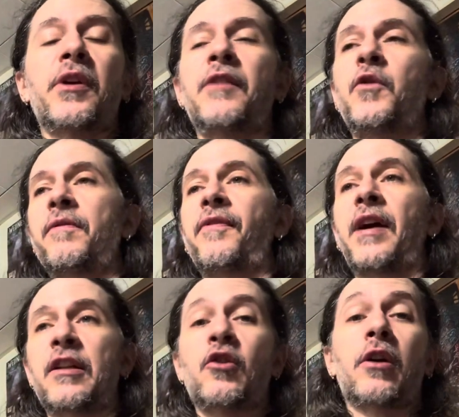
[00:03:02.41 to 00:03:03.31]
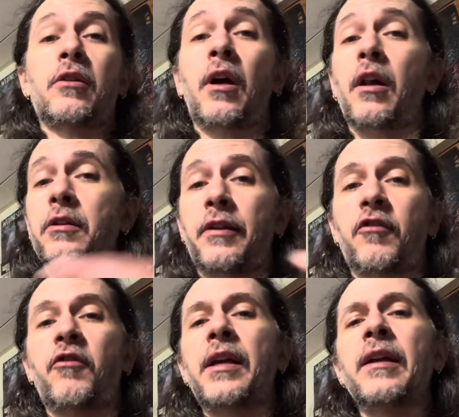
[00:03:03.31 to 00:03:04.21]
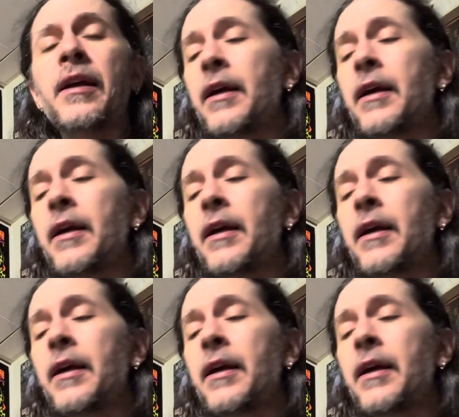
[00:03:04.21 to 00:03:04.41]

If you can find a darker color, that's great.